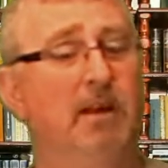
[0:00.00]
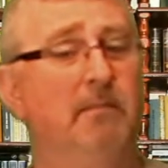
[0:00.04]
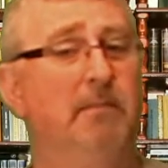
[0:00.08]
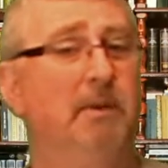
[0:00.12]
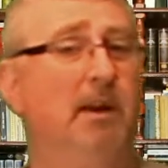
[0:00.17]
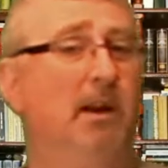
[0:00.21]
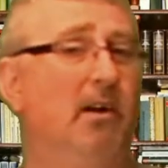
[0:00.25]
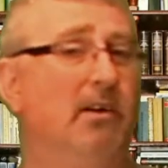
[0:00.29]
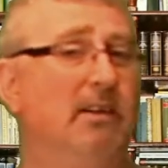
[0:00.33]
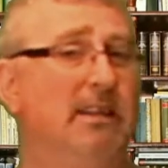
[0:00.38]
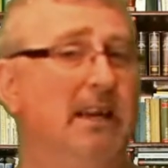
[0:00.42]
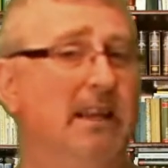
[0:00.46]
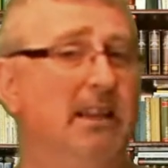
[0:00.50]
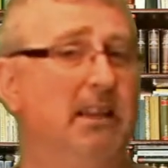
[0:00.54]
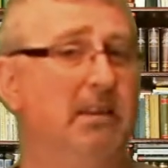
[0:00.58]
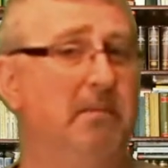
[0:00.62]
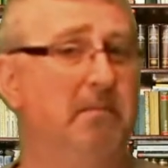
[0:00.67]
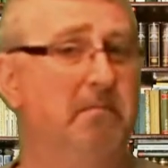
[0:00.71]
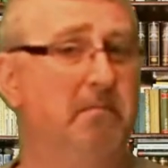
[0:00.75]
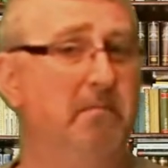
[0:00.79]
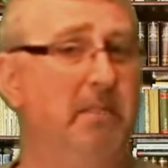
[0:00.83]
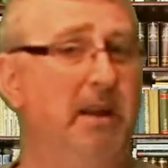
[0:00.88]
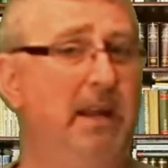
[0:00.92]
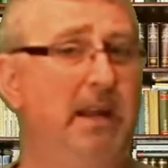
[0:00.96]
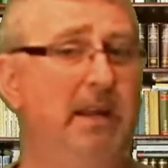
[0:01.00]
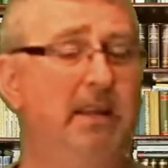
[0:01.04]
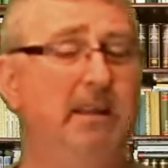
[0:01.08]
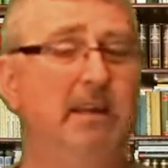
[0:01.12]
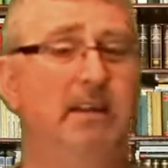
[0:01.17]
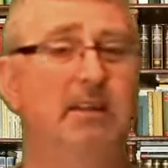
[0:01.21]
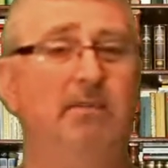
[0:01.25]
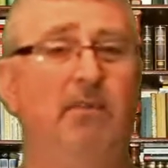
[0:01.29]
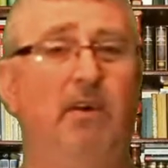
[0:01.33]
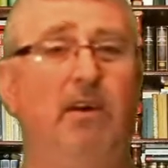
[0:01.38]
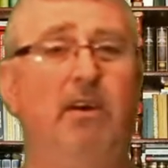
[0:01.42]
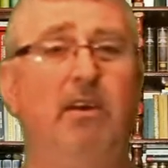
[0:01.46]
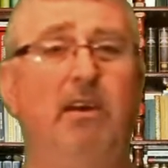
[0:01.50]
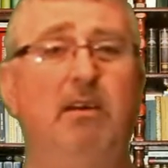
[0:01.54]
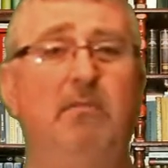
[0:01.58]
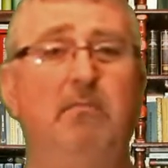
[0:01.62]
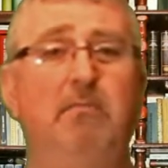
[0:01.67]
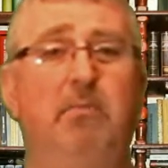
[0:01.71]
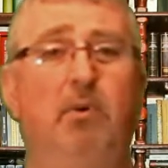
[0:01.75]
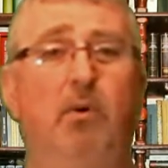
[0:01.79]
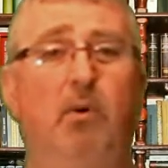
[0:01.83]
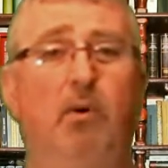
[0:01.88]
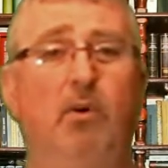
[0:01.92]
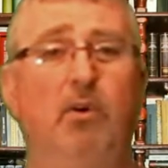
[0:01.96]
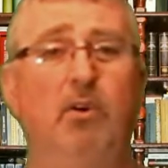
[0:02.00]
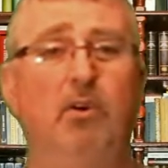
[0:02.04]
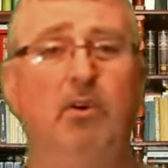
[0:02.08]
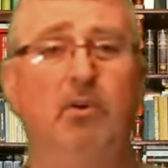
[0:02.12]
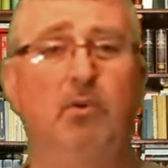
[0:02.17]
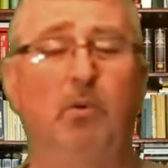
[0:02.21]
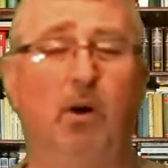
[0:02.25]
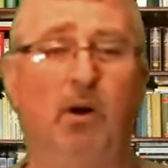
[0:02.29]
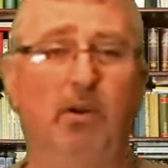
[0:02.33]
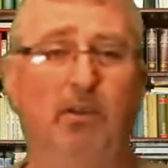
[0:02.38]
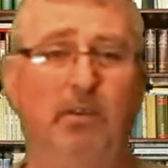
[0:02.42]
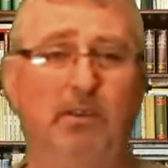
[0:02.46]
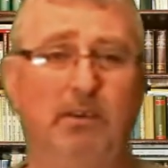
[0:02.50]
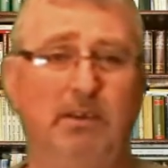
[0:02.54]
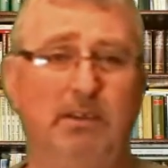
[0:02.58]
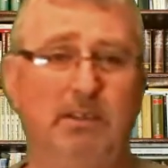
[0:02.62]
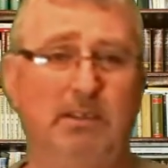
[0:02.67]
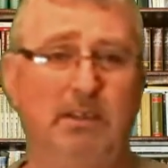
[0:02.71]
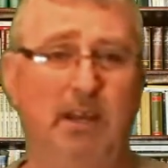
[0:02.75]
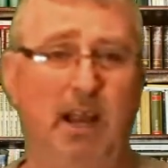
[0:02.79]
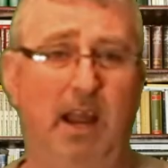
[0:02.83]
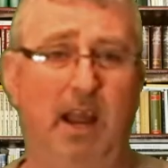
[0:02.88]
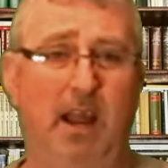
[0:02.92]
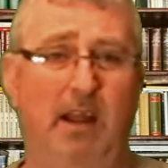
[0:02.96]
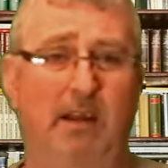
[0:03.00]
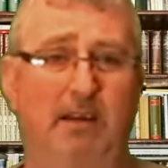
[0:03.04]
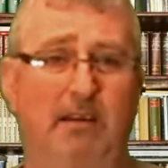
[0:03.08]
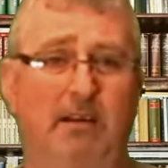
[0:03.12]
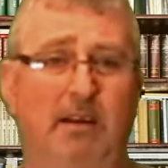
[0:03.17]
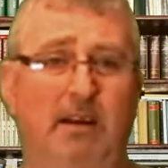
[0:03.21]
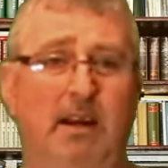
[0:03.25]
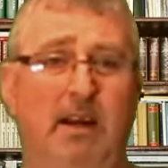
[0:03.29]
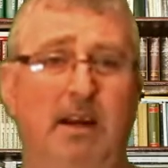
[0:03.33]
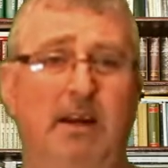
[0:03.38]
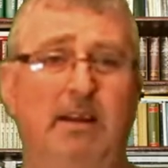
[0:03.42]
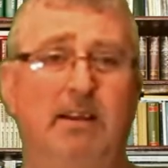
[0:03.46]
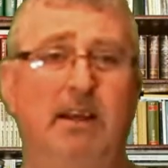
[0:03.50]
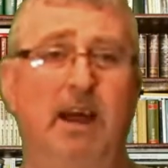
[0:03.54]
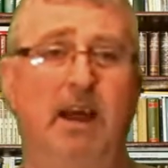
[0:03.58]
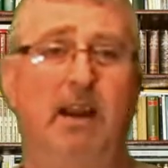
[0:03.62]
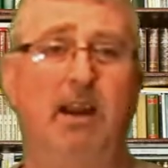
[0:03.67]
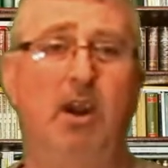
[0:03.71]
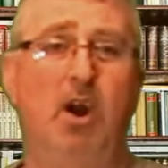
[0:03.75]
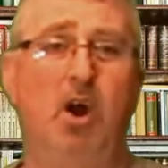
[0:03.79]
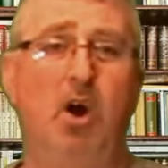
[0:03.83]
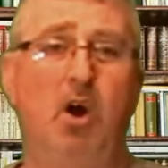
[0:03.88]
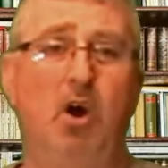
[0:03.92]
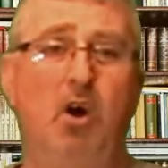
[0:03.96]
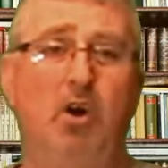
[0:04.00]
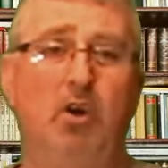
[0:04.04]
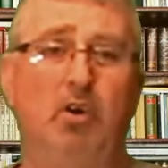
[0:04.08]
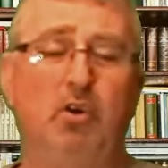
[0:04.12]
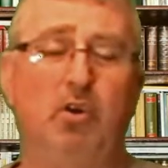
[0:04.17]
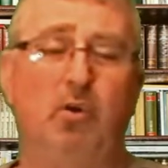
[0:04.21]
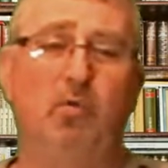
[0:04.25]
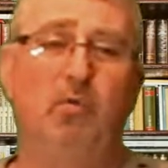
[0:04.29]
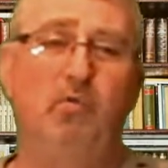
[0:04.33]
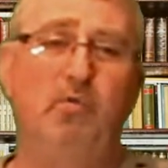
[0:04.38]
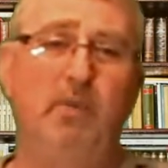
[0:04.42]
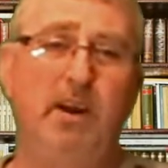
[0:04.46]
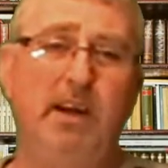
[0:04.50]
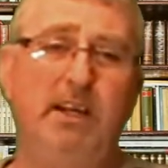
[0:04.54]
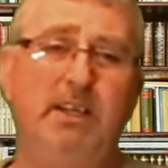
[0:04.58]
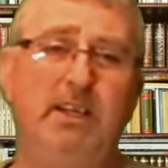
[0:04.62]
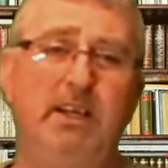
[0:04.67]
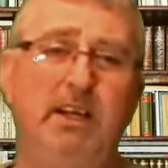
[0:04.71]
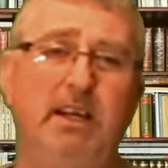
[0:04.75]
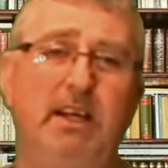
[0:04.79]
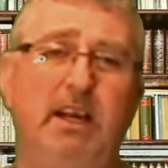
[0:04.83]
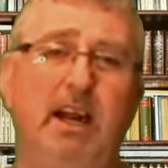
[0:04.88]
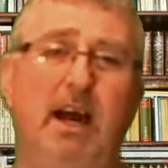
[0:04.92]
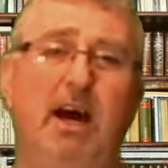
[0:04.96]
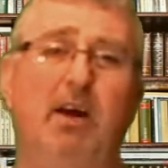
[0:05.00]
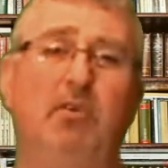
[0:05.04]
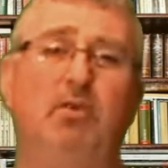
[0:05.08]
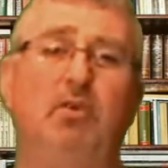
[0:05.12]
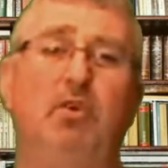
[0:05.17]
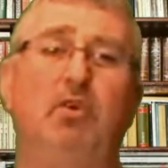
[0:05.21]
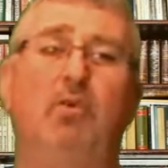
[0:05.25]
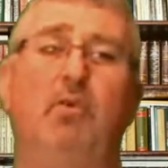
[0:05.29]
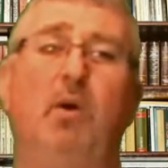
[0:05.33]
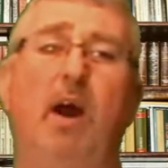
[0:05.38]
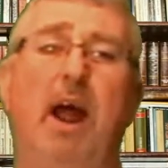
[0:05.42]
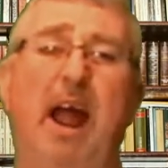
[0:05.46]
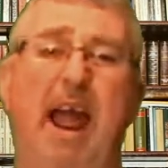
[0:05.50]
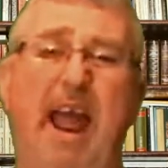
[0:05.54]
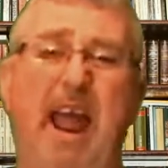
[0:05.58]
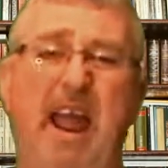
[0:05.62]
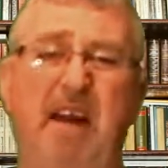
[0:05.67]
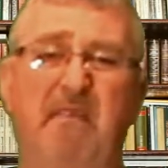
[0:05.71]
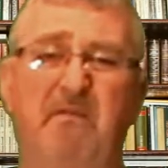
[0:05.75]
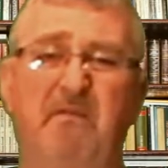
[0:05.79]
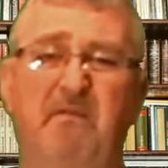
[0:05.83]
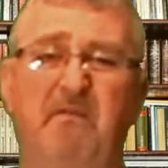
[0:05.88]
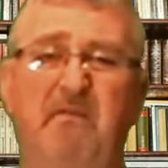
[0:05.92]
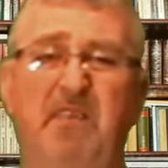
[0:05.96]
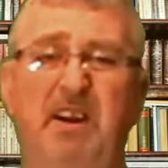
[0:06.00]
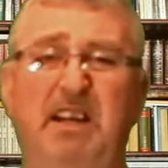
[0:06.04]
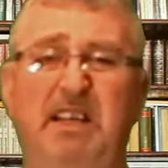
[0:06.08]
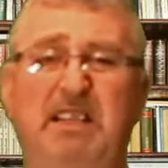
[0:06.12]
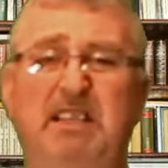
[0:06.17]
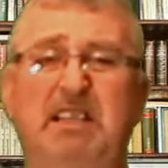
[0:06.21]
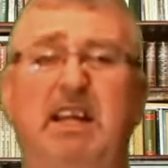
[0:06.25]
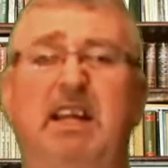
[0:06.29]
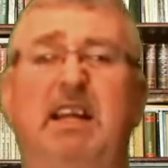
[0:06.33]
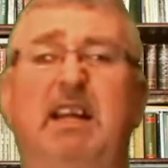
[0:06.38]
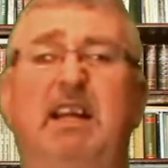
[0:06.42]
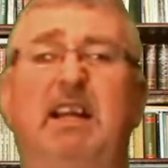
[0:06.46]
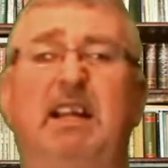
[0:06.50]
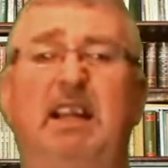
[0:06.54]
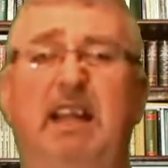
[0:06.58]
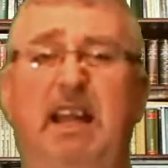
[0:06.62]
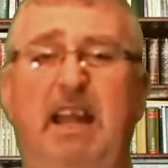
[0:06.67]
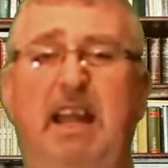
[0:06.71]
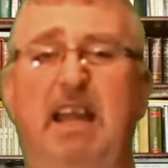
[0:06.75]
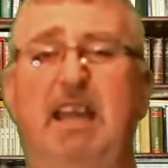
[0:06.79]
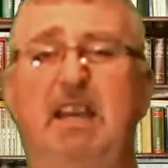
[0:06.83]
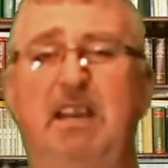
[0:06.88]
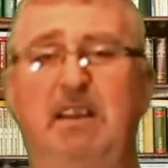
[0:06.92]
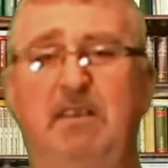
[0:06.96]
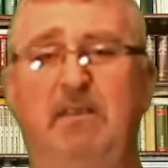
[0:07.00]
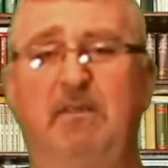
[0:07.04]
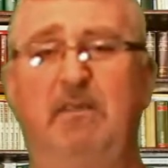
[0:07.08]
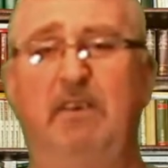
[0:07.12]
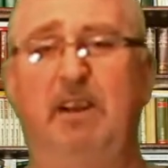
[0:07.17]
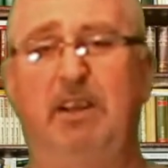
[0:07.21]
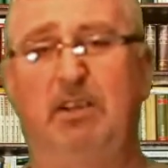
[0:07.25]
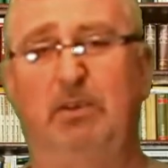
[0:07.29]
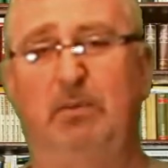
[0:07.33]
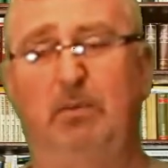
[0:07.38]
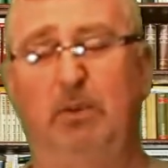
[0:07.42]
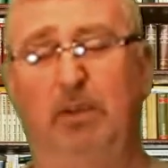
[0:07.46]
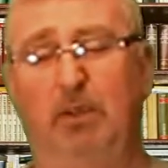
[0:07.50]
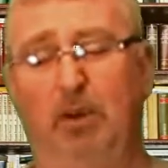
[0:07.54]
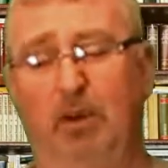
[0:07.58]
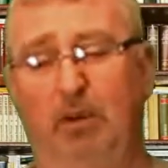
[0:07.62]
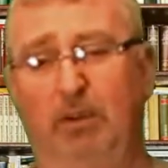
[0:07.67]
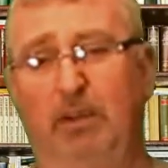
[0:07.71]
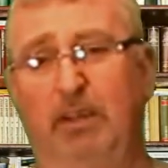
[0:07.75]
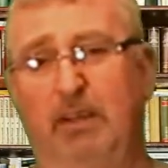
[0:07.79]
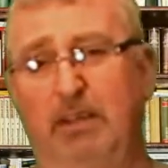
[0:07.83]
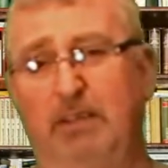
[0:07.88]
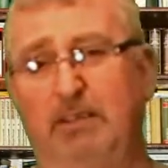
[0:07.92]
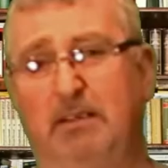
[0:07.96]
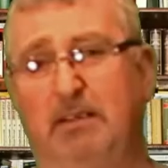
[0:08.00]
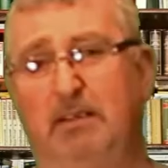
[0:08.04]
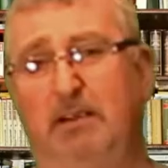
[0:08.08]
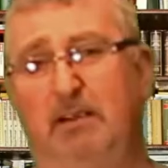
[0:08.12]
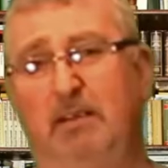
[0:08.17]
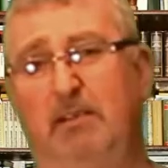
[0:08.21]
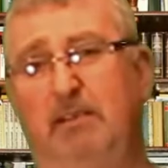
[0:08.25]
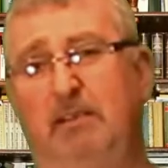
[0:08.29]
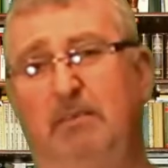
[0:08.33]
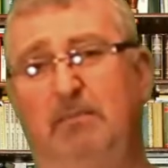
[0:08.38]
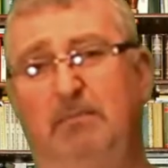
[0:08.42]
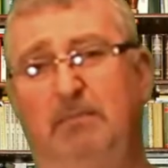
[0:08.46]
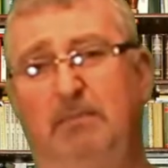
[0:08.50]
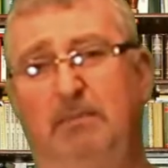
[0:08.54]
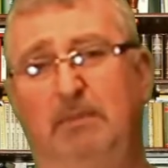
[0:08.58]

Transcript: Because at the meat, it's very important to understand that you're reaching out to every single individual on this earth.